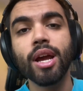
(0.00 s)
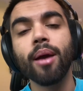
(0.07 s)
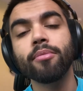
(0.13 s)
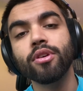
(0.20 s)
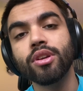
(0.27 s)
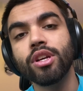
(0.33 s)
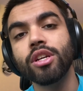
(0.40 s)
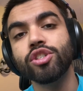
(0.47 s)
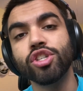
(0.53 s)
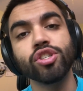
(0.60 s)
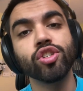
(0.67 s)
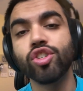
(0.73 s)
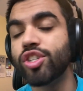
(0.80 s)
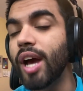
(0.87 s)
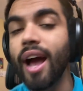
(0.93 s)
I'm gonna
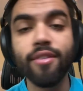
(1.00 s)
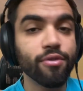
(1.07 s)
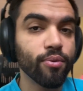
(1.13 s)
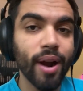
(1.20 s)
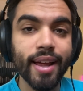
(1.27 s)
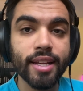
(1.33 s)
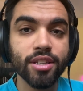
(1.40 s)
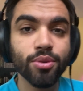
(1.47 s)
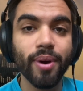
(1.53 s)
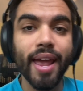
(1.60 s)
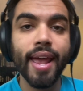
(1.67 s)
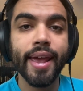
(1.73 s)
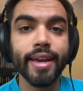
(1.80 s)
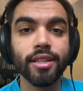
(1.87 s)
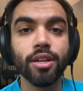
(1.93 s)
just dive right into a
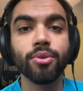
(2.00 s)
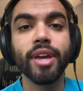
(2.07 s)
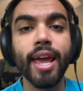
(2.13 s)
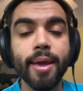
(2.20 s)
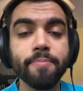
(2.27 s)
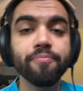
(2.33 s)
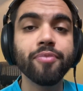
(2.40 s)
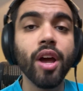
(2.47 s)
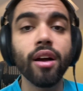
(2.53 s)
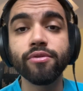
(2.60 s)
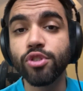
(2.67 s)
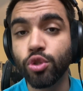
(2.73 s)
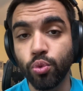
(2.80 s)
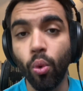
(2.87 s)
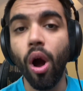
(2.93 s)
Halo game of
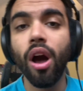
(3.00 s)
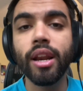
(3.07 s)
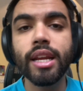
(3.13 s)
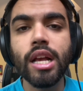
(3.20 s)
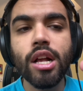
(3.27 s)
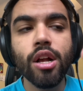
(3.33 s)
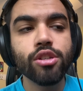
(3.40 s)
SWAT